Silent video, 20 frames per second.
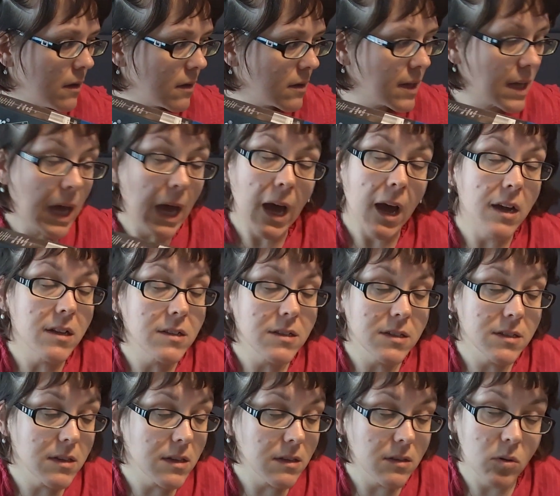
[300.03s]

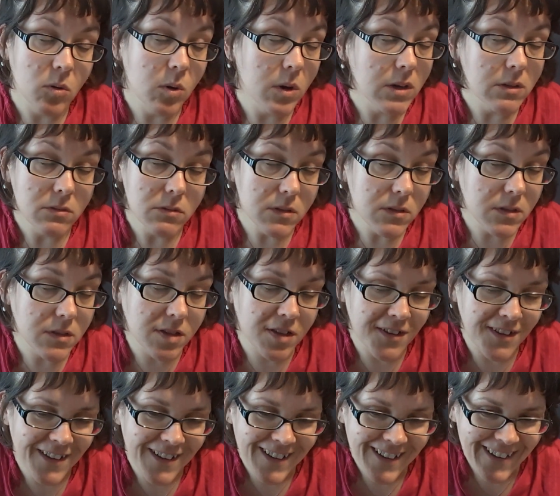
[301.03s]
cats and quilts.
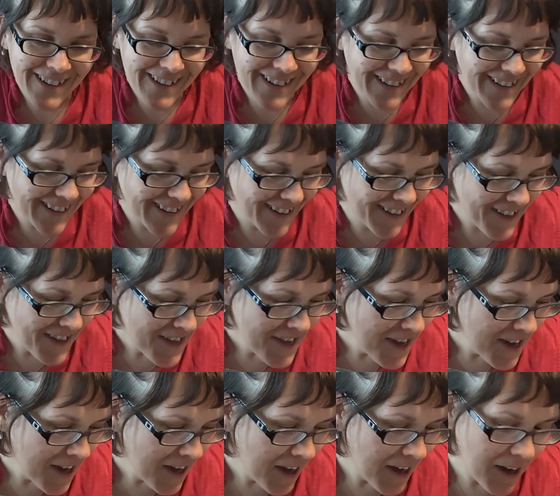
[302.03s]

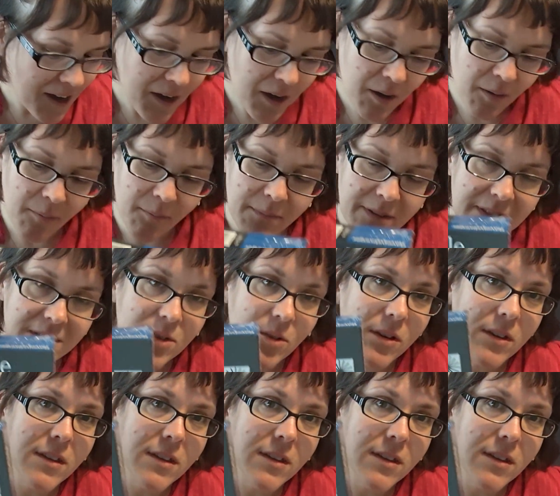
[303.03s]
So I